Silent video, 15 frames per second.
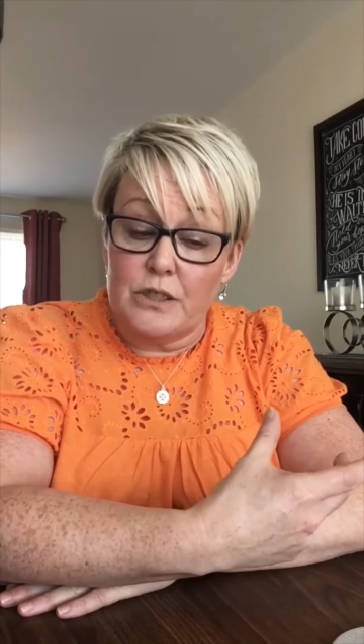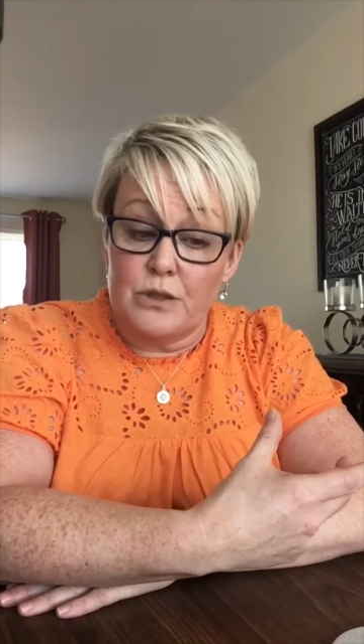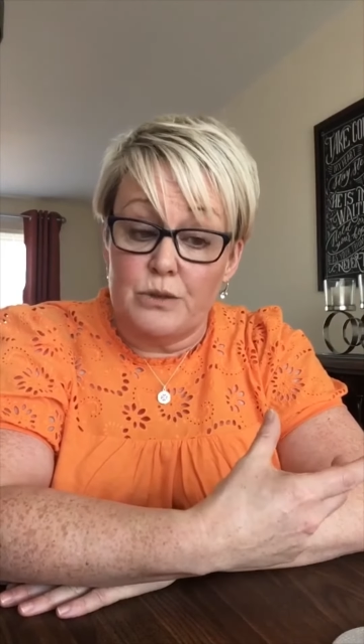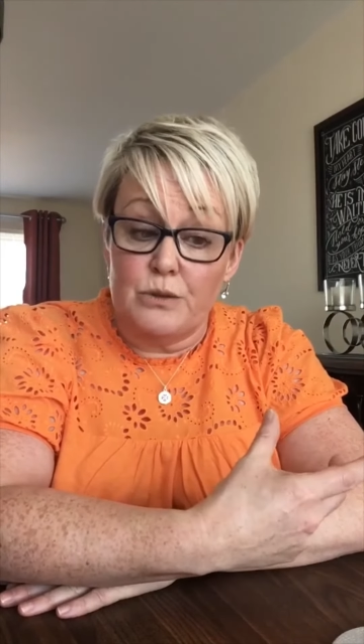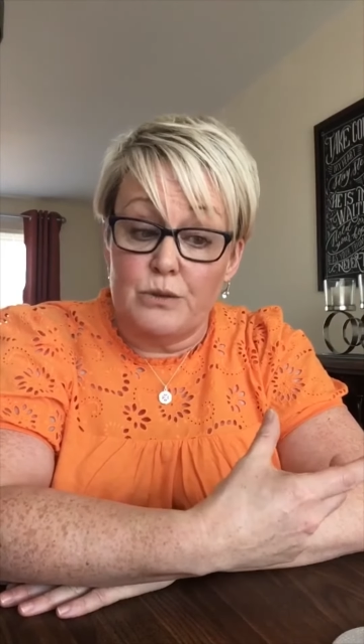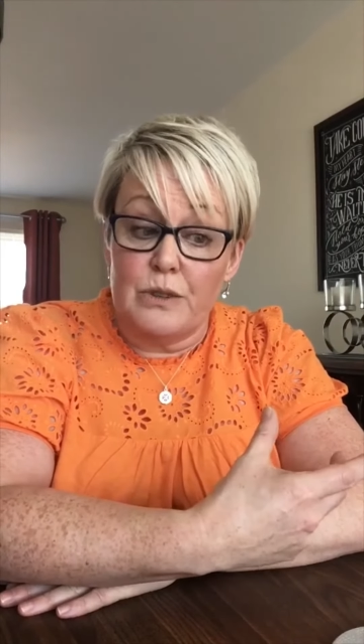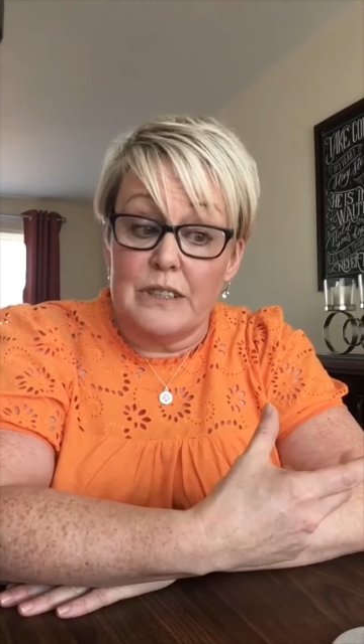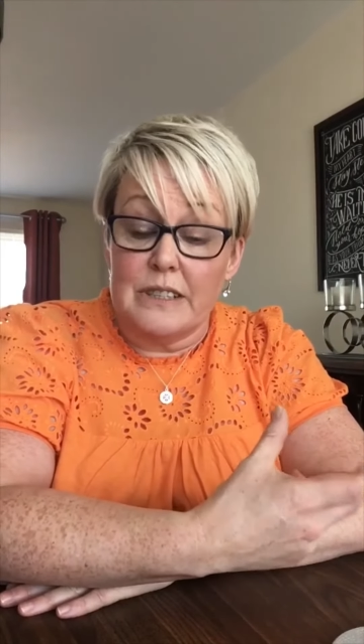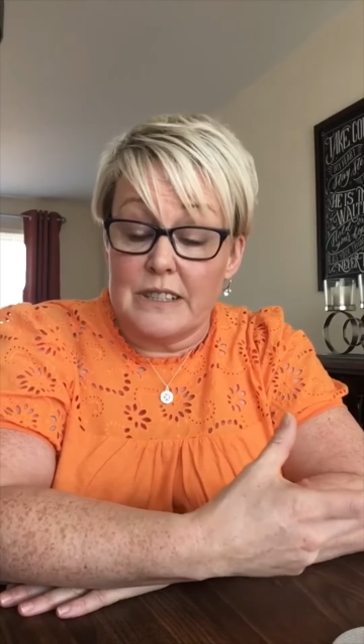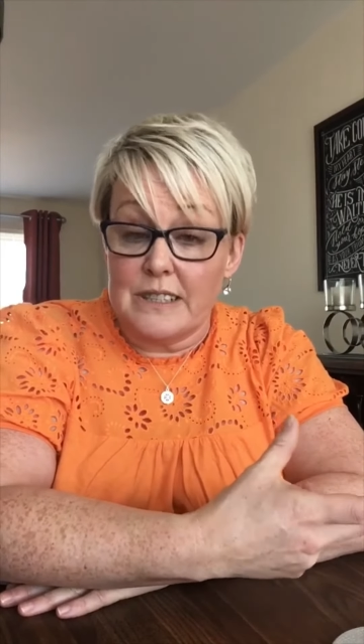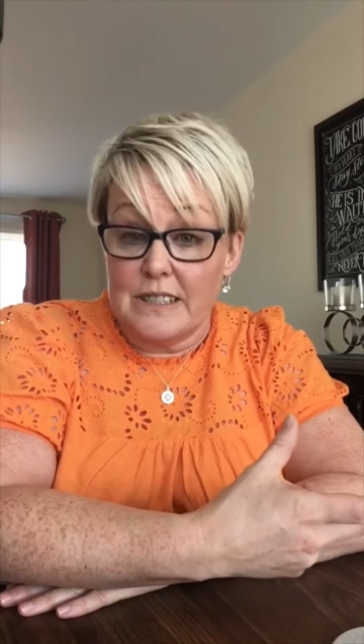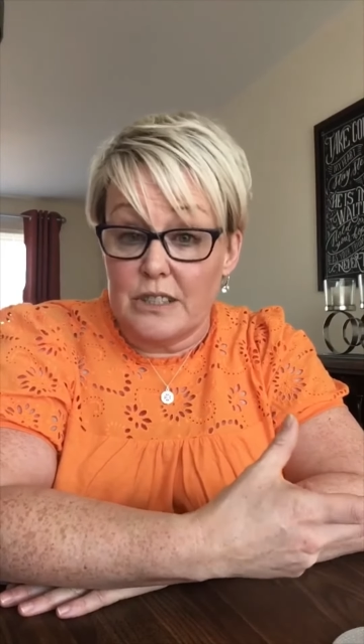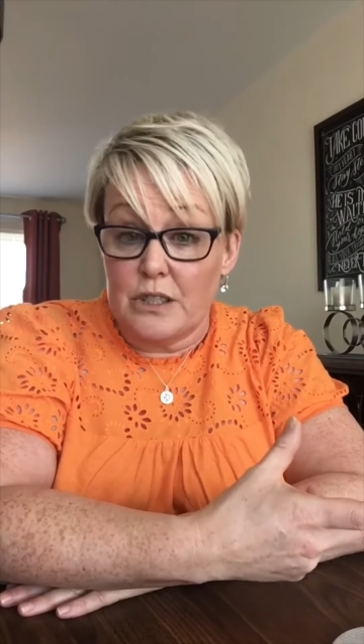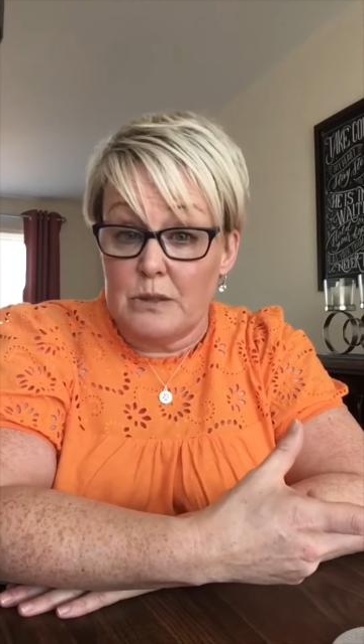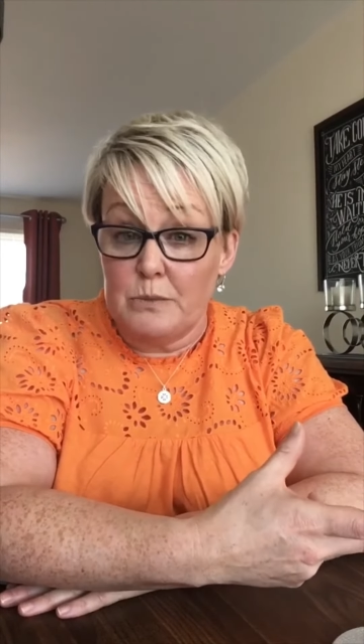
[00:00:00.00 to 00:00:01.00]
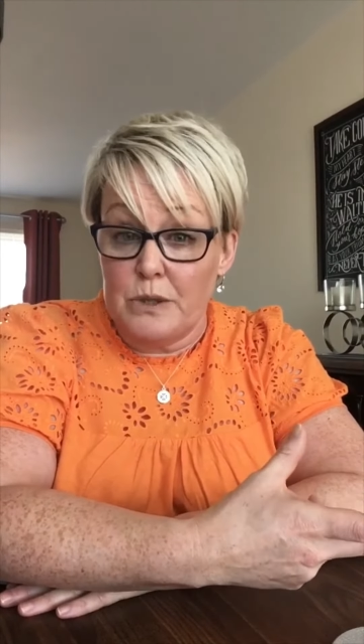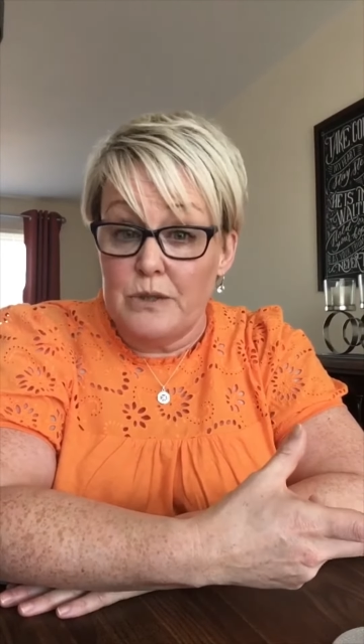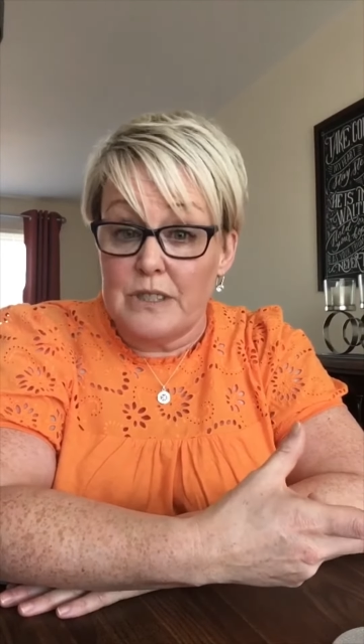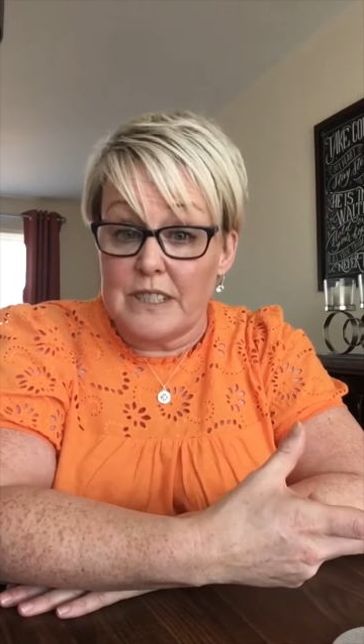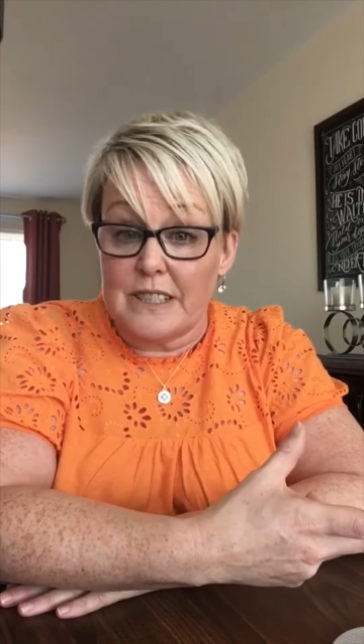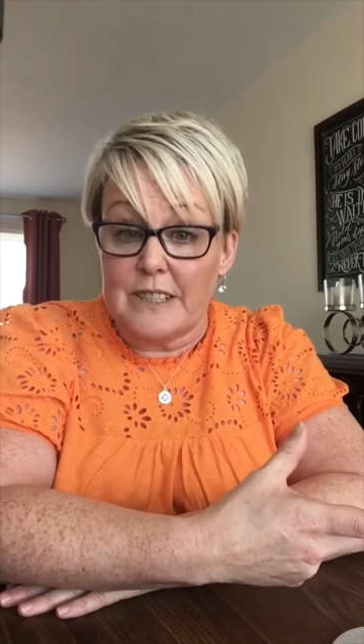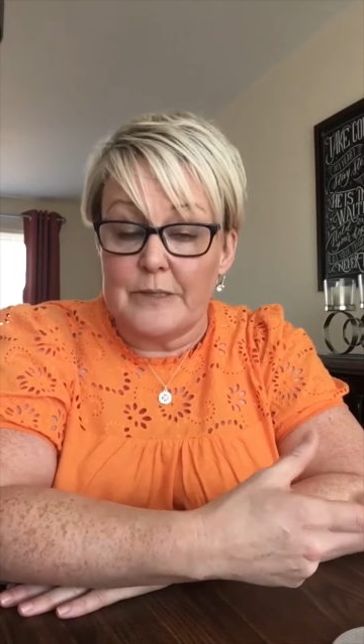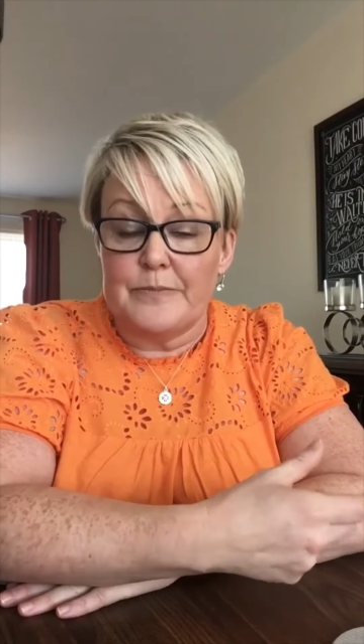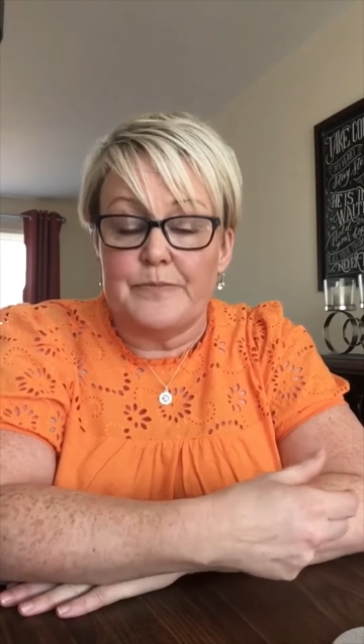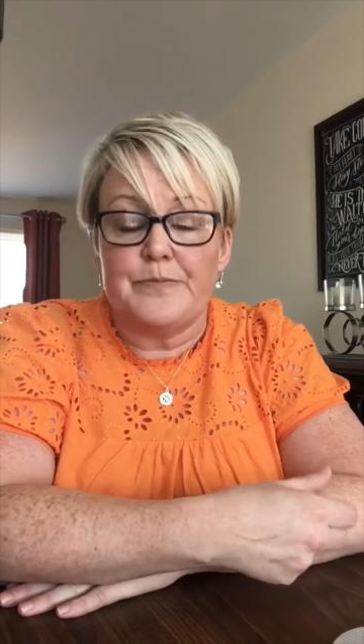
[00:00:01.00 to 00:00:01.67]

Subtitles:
to listening to music.